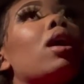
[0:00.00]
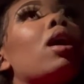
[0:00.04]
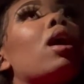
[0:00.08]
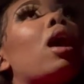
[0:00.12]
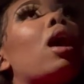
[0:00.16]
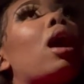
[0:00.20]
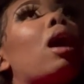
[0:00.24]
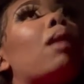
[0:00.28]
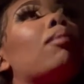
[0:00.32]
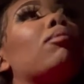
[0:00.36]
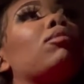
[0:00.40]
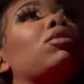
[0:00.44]

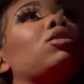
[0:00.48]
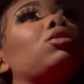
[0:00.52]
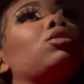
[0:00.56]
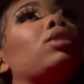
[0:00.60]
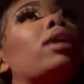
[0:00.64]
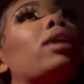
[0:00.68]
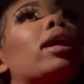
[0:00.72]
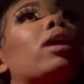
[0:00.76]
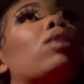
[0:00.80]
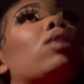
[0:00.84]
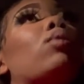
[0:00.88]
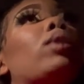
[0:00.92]
I'm gonna do
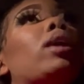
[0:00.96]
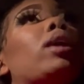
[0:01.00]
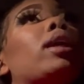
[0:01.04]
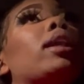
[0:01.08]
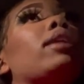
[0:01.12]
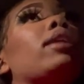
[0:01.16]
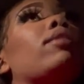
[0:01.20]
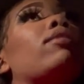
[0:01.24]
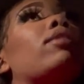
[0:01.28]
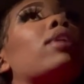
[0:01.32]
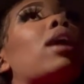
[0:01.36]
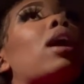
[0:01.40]
like a
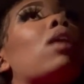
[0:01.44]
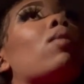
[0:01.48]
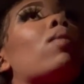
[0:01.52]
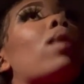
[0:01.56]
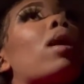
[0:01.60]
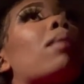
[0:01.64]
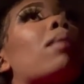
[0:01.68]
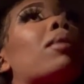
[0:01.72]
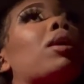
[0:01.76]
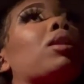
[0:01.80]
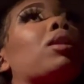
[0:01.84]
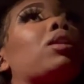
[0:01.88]
weekly vlog
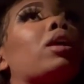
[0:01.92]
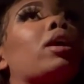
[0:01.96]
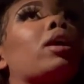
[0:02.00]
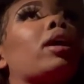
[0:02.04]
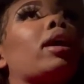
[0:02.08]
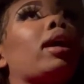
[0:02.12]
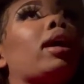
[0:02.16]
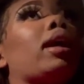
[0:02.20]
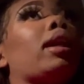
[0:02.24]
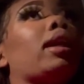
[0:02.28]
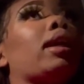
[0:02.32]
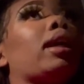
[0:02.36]
while I'm out
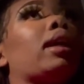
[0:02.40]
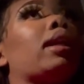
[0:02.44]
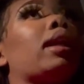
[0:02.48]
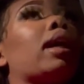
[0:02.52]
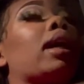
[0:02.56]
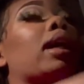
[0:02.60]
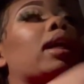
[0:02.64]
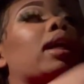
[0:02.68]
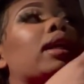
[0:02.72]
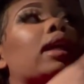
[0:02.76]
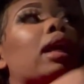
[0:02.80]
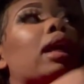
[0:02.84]
there and then
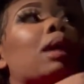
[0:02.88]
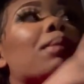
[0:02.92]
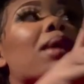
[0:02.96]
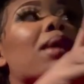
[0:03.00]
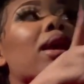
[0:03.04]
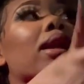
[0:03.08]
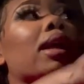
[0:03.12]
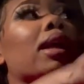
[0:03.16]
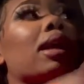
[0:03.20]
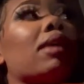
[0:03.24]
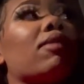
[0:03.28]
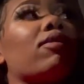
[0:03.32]
like a day
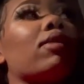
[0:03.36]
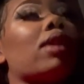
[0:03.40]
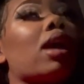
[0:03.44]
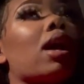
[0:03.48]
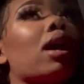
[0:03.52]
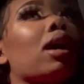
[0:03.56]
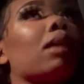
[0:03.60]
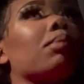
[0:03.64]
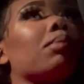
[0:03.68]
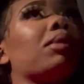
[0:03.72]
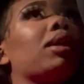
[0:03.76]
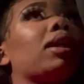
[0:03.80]
by day
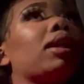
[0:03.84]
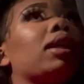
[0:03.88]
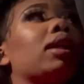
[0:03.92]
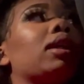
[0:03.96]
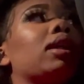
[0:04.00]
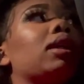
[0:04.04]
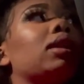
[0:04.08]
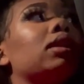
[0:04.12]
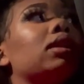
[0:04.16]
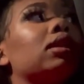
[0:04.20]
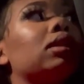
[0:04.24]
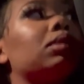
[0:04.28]
vlog
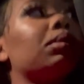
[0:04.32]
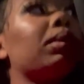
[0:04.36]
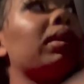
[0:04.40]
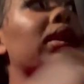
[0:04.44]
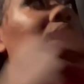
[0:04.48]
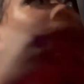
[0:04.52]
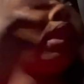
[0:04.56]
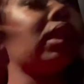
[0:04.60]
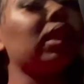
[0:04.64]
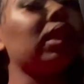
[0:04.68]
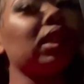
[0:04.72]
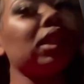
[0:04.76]
because
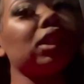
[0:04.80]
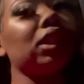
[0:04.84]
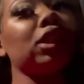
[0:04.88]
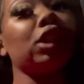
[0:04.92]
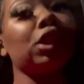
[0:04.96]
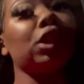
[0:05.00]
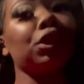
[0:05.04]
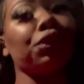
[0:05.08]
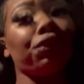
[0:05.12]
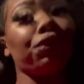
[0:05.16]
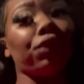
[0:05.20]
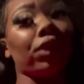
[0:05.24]
we need
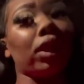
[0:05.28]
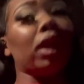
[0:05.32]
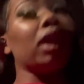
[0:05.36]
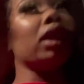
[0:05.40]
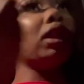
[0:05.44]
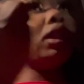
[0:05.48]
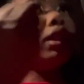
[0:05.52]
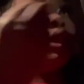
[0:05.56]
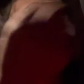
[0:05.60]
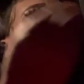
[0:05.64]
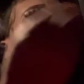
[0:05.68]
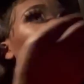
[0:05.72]
these
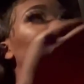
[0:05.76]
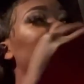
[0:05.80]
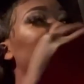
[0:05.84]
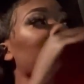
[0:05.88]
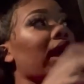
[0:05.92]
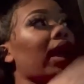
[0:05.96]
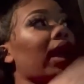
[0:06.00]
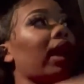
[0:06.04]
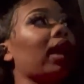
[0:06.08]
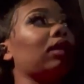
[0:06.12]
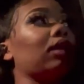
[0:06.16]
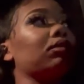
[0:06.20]
funds.
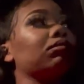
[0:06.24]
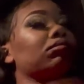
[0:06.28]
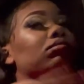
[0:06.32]
Like,